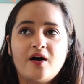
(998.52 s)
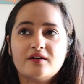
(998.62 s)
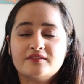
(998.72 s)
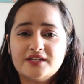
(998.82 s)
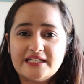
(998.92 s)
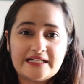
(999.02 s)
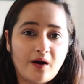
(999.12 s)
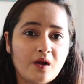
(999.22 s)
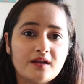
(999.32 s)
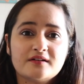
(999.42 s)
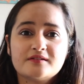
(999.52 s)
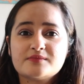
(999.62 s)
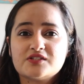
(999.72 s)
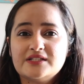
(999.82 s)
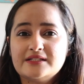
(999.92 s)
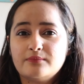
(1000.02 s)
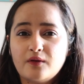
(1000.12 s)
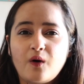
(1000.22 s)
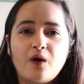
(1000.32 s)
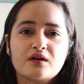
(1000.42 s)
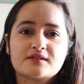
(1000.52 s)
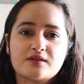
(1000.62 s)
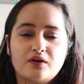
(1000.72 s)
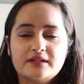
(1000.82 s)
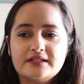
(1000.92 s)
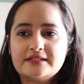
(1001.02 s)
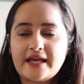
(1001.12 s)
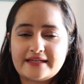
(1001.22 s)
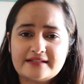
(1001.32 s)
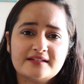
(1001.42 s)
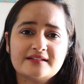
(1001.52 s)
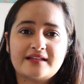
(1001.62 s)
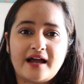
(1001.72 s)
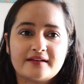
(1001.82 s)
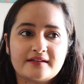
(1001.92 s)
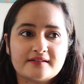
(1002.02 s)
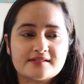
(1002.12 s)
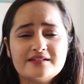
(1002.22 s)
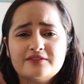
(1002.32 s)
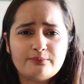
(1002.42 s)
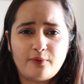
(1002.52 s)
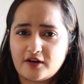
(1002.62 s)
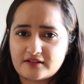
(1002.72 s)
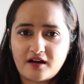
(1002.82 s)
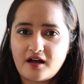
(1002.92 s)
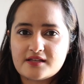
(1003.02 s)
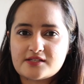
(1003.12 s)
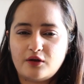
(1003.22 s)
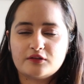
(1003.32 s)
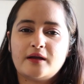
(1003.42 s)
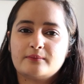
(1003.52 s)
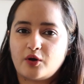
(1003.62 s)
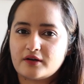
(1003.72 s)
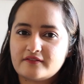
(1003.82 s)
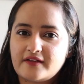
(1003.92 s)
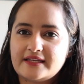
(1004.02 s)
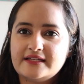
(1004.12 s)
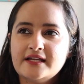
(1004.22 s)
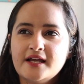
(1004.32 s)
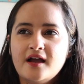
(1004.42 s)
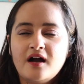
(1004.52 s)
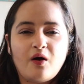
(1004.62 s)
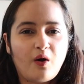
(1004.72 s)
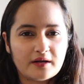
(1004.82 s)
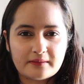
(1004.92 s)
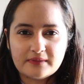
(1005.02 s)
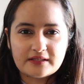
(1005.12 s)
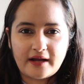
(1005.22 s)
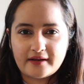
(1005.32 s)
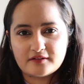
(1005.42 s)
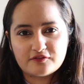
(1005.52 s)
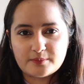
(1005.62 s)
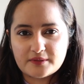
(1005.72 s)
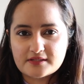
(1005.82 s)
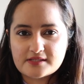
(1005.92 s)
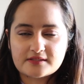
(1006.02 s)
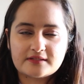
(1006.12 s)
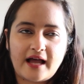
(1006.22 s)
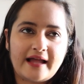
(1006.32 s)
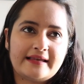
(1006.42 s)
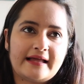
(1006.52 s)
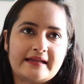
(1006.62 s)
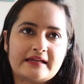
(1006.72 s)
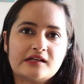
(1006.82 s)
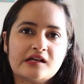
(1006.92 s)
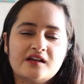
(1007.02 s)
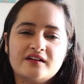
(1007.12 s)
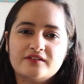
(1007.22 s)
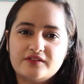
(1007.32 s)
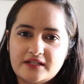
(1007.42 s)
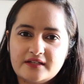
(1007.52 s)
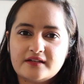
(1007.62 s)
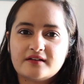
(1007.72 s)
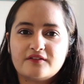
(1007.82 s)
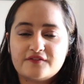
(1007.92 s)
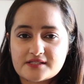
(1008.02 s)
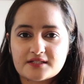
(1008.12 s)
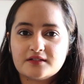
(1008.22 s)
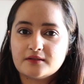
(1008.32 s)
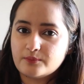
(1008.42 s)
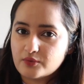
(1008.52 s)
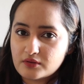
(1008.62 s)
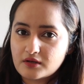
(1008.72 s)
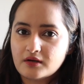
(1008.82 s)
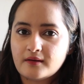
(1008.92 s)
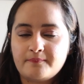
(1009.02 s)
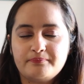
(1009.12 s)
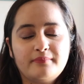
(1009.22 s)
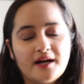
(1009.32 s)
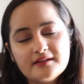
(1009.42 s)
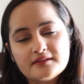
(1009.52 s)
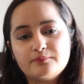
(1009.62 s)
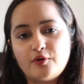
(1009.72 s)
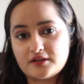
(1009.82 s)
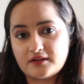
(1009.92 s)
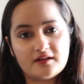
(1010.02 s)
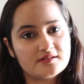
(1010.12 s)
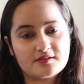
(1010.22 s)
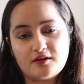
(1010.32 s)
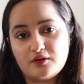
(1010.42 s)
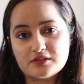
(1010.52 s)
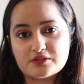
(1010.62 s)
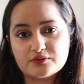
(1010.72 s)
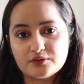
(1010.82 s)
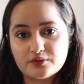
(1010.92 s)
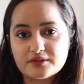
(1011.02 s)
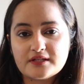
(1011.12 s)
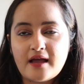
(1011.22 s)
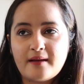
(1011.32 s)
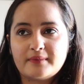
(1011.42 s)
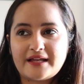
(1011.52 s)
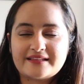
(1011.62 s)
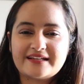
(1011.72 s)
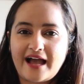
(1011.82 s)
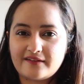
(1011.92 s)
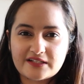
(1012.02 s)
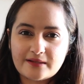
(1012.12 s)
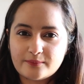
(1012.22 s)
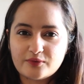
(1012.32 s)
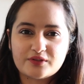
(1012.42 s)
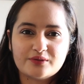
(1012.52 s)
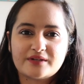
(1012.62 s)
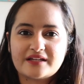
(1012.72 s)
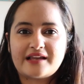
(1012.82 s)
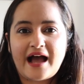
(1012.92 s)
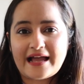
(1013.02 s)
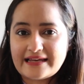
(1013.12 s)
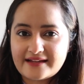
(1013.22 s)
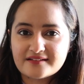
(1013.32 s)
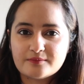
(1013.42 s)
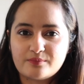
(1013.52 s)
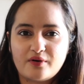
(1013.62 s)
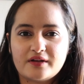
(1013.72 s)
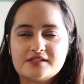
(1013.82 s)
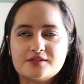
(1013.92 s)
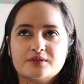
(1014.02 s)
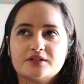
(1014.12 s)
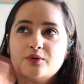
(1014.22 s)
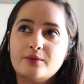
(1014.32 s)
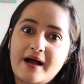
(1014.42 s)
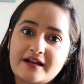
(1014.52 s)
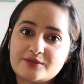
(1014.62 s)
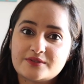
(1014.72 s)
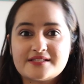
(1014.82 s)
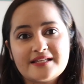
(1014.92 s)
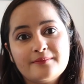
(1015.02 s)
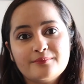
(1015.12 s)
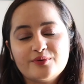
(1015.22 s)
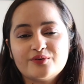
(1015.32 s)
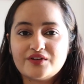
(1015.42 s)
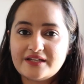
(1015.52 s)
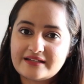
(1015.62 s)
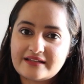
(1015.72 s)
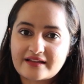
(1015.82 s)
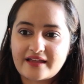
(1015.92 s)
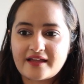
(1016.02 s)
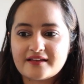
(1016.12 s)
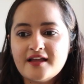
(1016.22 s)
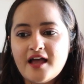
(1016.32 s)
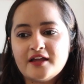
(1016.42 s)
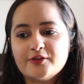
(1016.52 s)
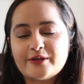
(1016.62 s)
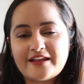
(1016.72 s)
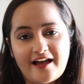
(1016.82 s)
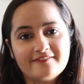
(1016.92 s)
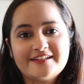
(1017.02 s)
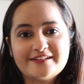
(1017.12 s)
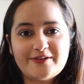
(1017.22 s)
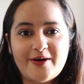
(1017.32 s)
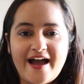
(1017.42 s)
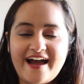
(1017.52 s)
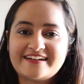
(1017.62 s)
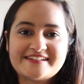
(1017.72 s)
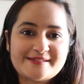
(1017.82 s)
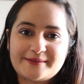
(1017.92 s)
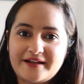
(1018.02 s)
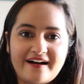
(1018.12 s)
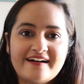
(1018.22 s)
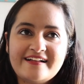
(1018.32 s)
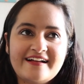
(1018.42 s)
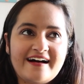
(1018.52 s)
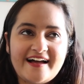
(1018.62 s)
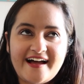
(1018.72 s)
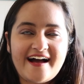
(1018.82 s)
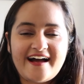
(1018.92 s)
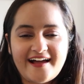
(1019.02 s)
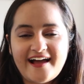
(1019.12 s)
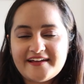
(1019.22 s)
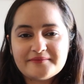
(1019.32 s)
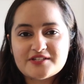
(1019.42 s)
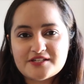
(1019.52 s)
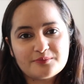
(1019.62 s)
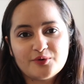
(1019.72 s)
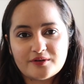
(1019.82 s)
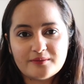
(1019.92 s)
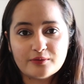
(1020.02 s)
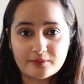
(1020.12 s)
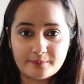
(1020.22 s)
read columns, read blogs, or read anything that is, even podcast. Although I'm not a very audible kind of a person, I like reading a physical book, but podcasts are also good. But I think having a book, you can highlight the points, you can go back to the same book, read it again, you can have it in your hand. So yeah, I am just more a book